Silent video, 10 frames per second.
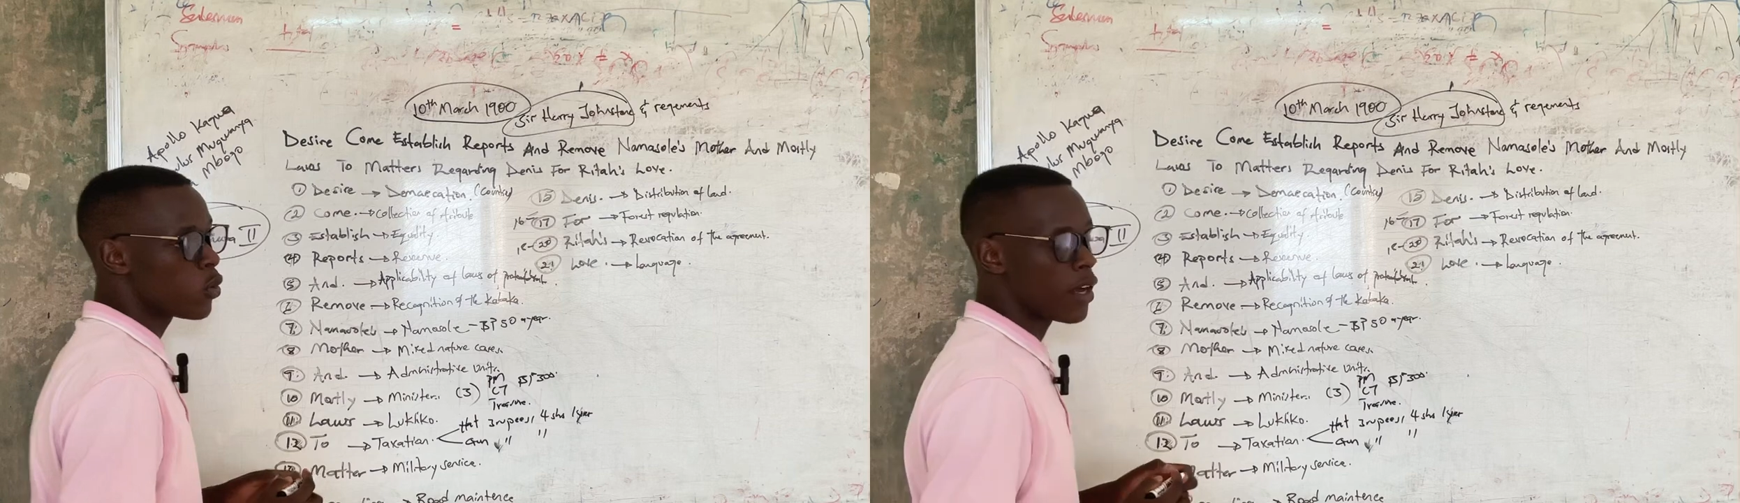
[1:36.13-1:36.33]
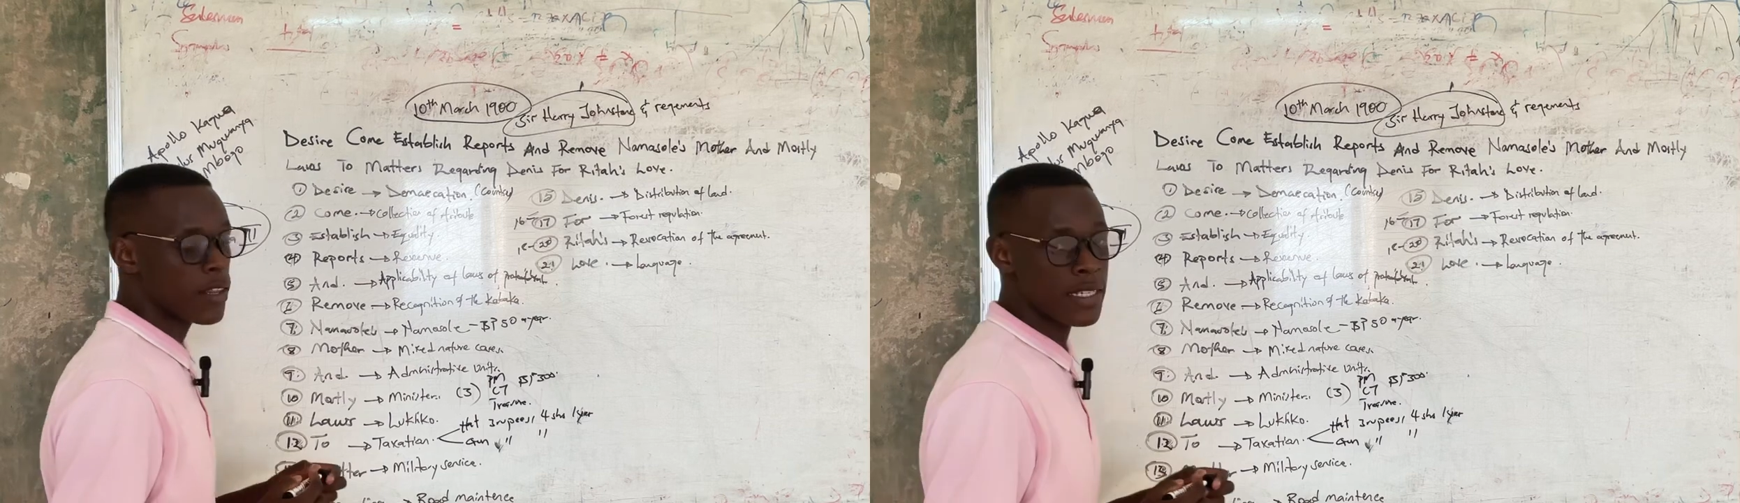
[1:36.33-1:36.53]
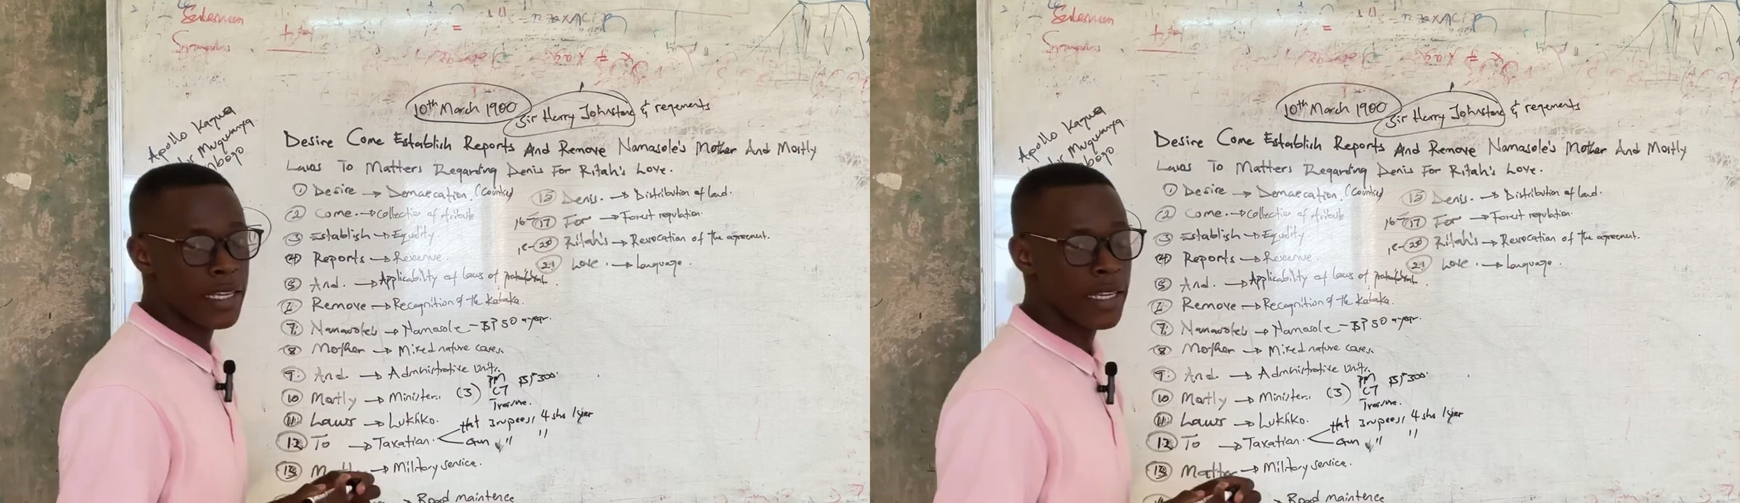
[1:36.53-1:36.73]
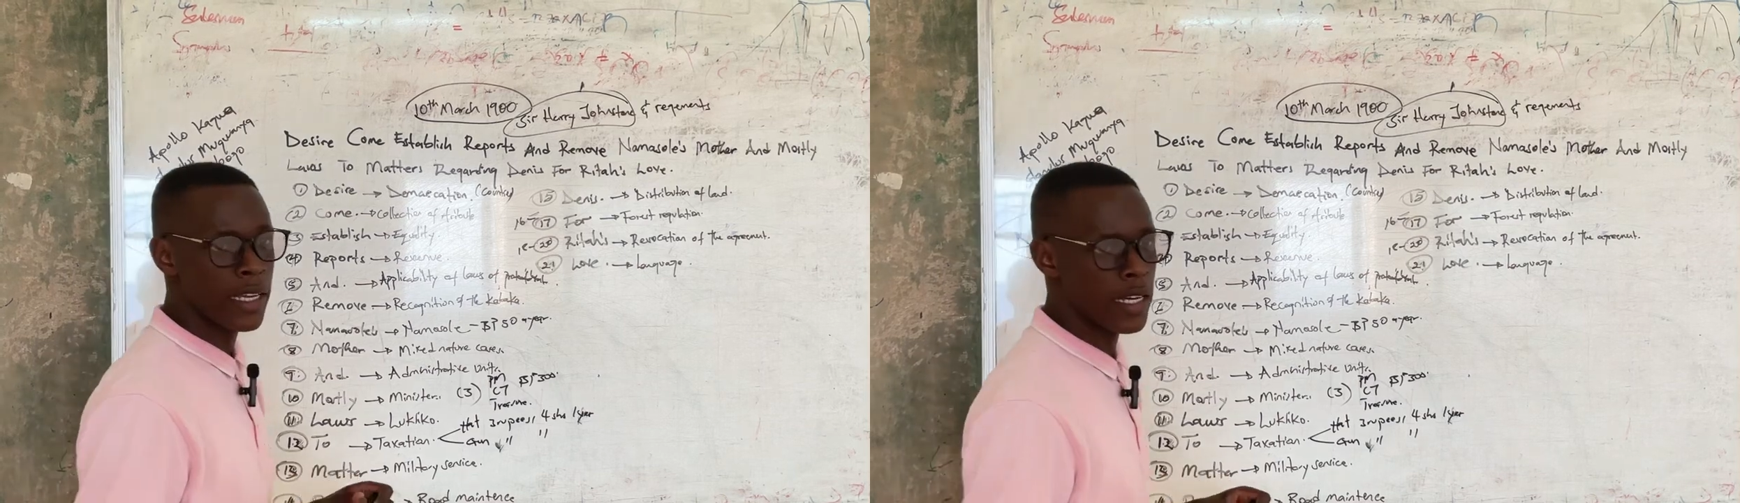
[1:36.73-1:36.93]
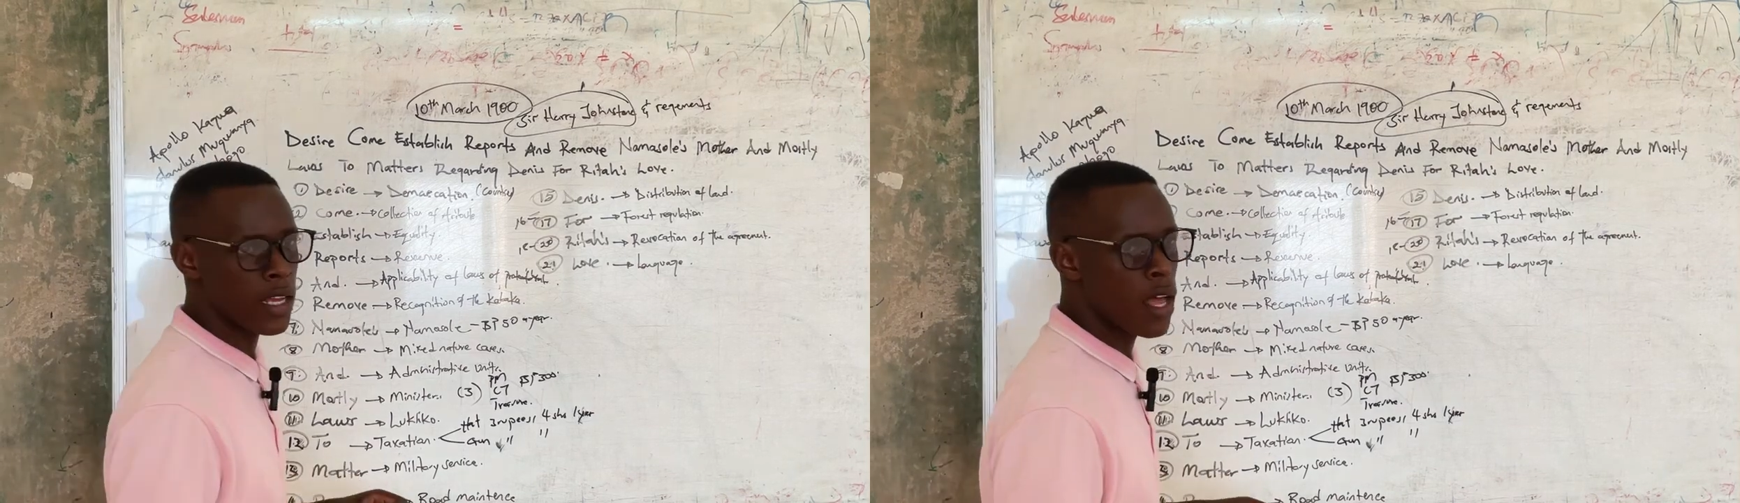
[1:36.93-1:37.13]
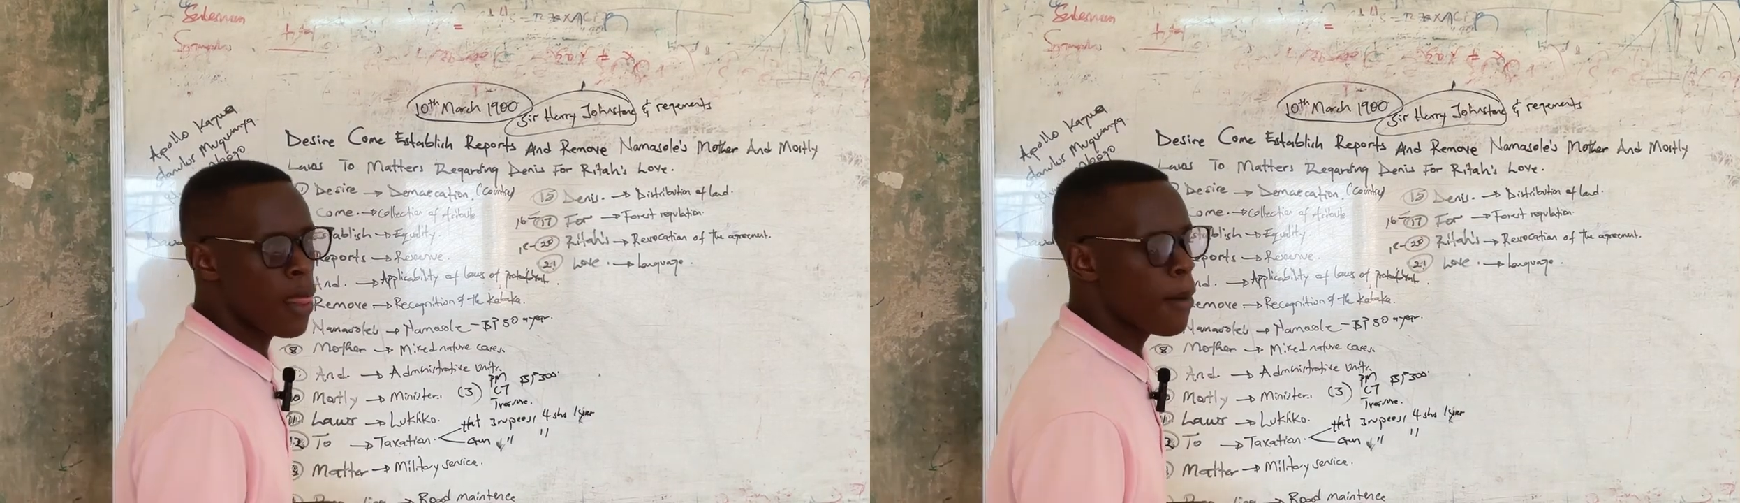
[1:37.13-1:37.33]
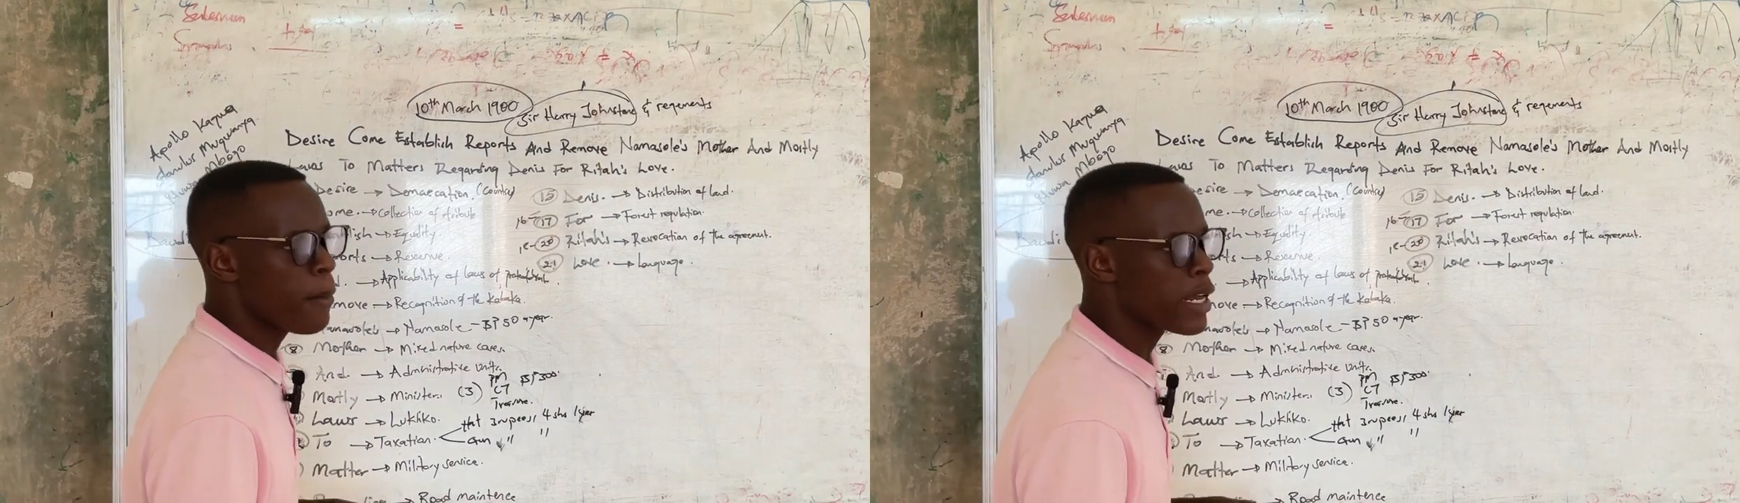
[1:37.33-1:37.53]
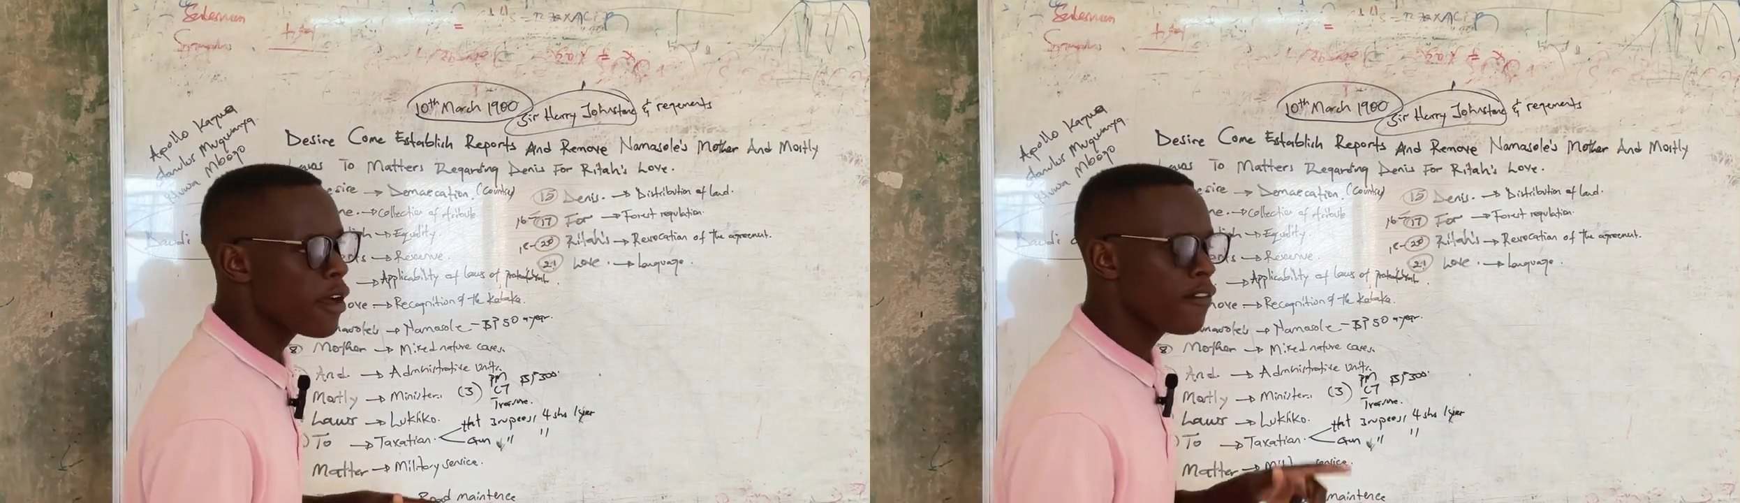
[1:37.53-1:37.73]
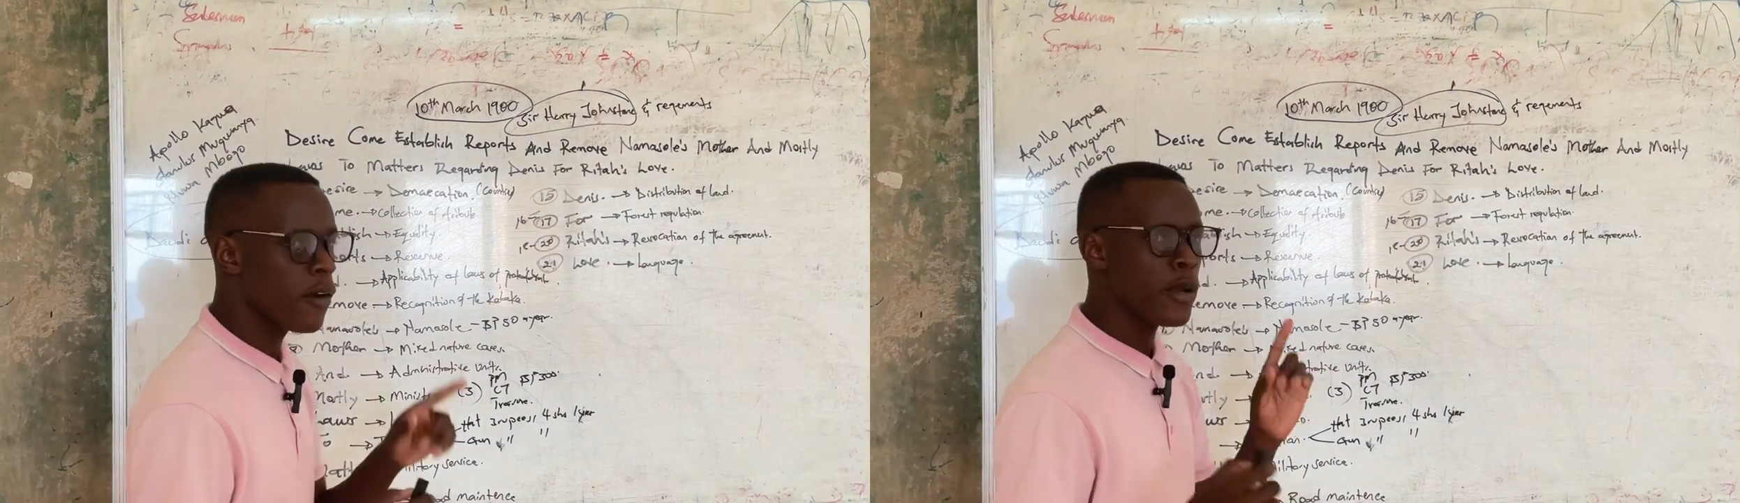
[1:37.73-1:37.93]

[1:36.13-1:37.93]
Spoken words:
Chwa, the second. But however,